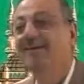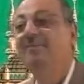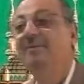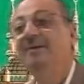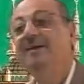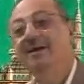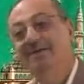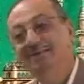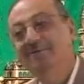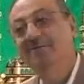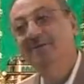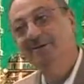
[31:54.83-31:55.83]
Bi
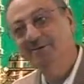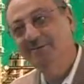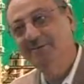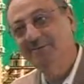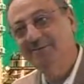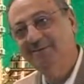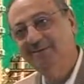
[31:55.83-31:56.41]
hadfi noon.